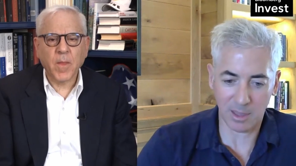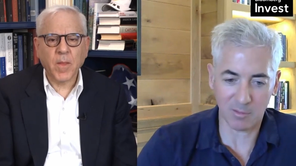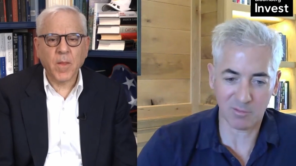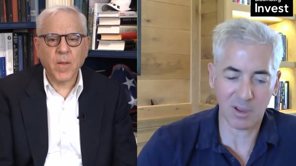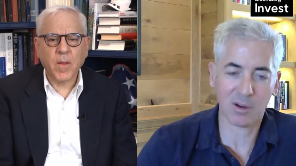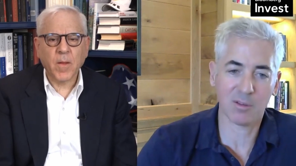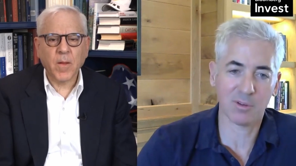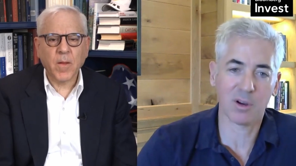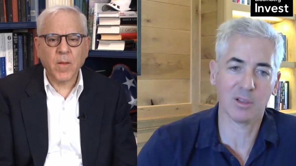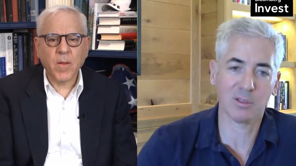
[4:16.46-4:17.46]
Speaker 1: a very,
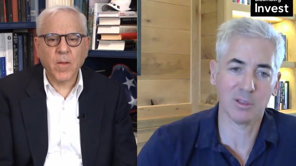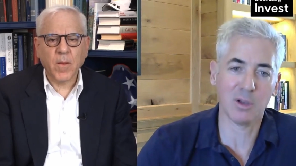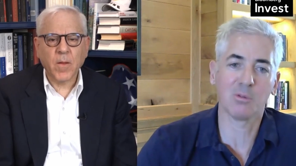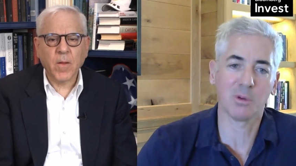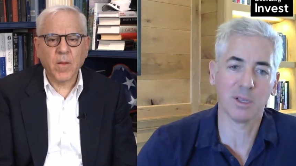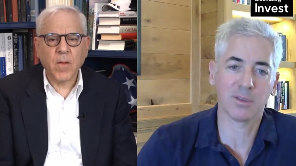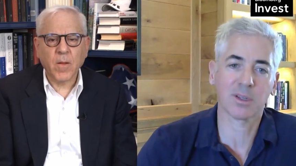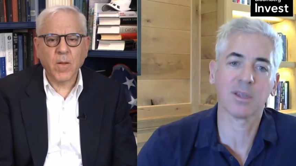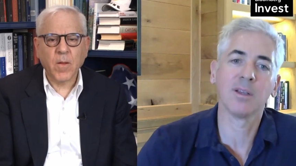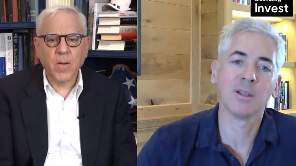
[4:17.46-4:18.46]
very low risk
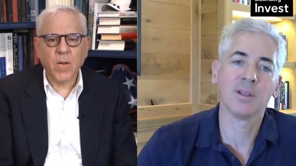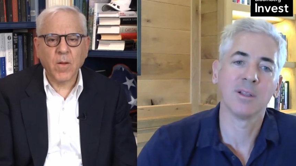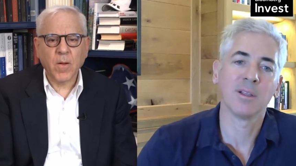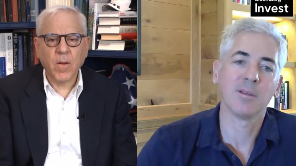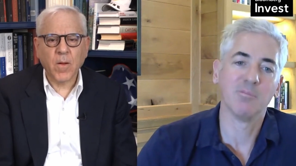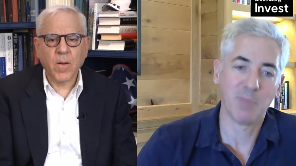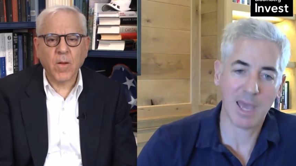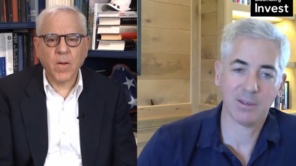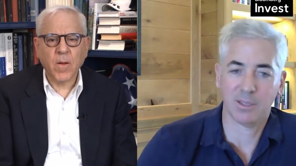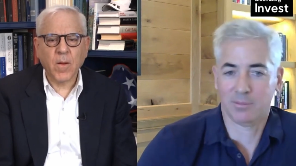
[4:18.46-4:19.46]

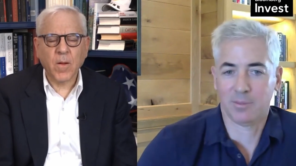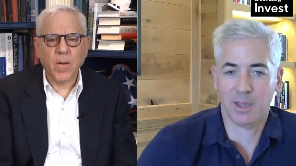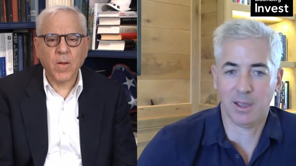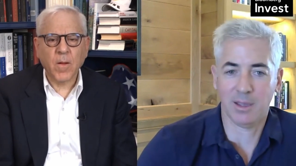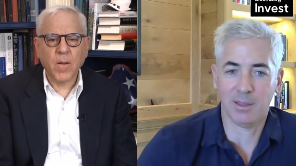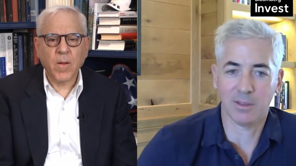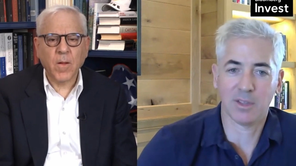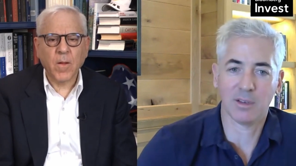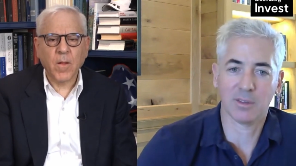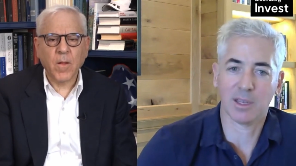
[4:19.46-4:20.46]
bet in the
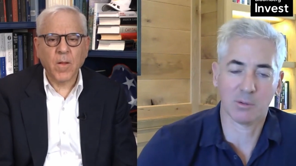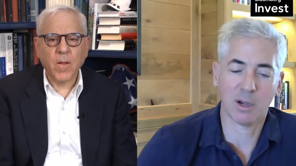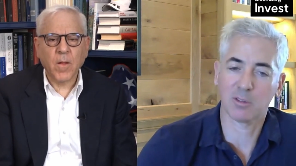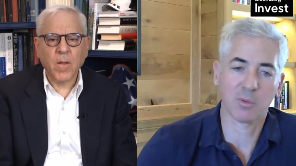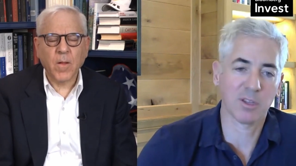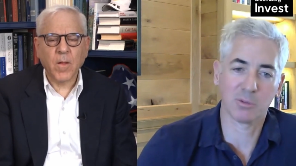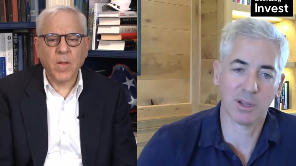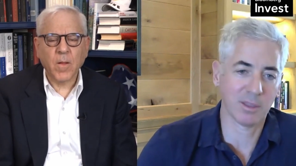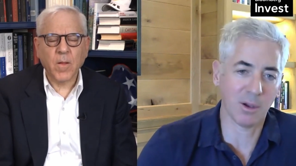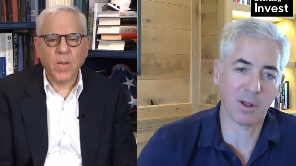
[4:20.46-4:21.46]
sense that credit spreads were
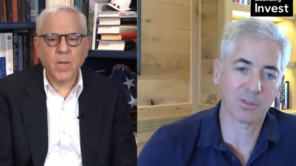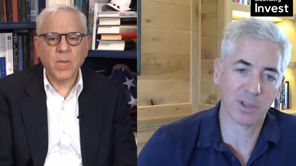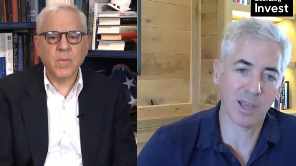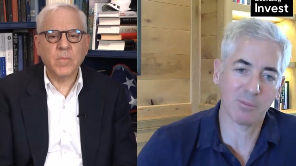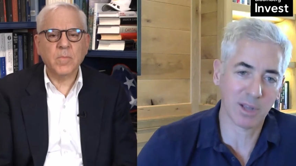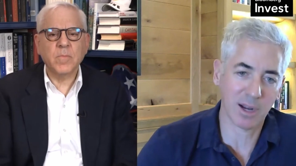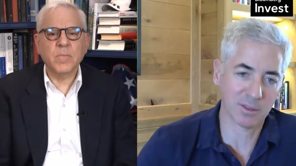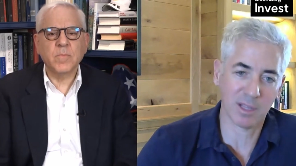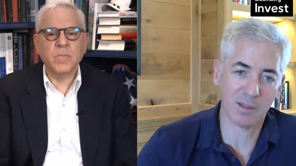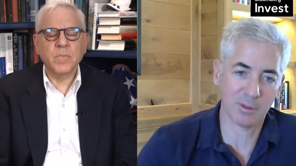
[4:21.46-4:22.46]
at the all-time
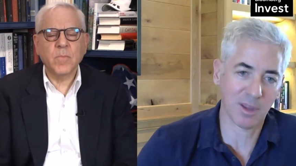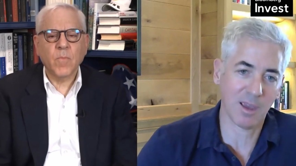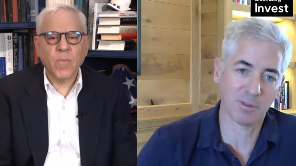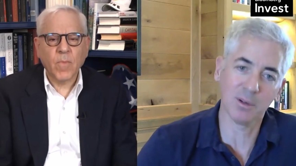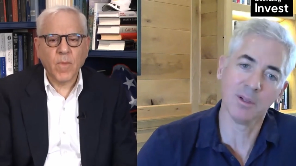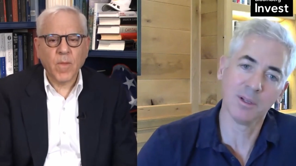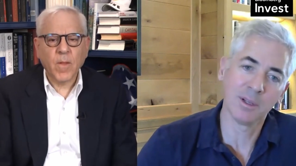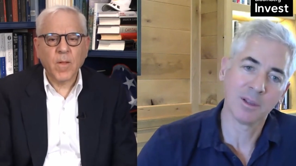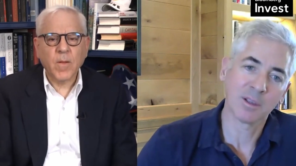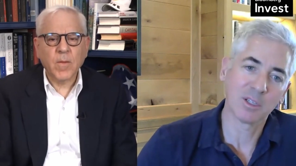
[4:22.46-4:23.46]
tightest levels ever
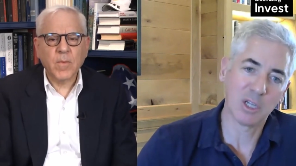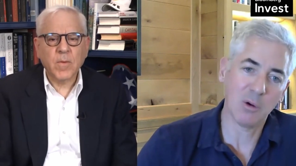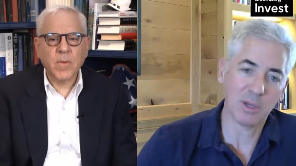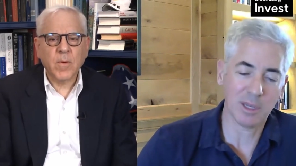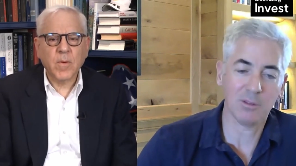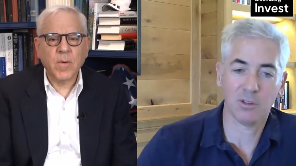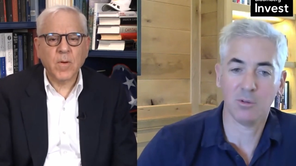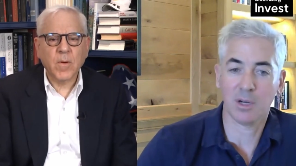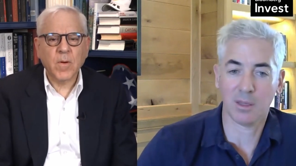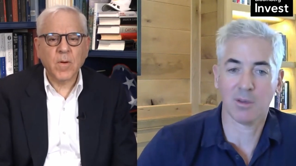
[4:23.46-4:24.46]
going into
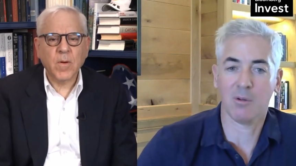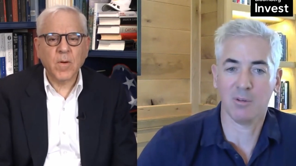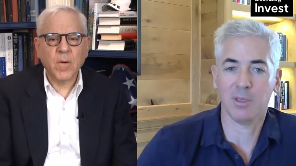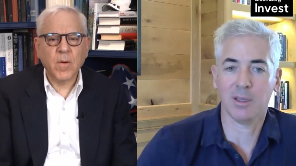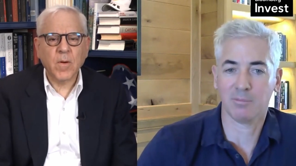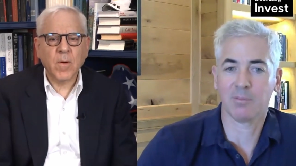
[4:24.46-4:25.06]
what I thought would be a